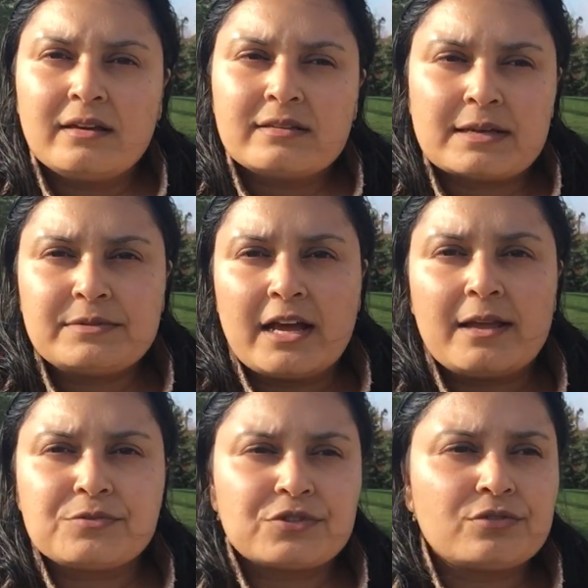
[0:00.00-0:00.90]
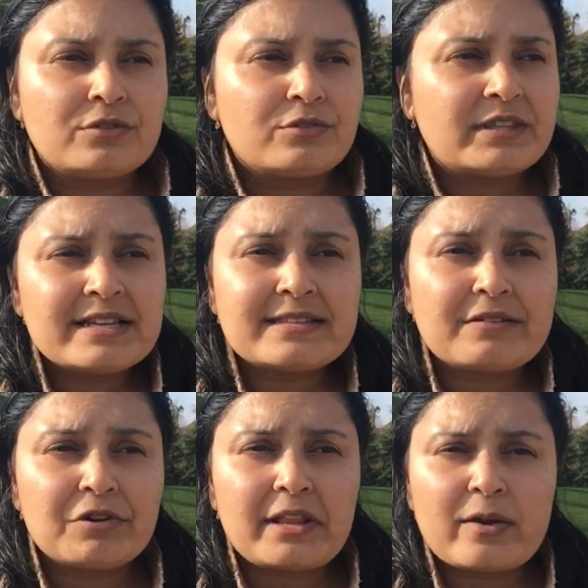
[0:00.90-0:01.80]
sometimes to things
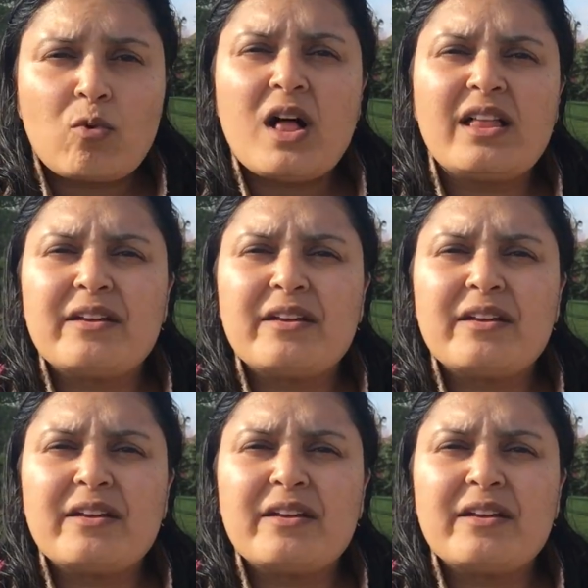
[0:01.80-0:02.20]
that we're like, well,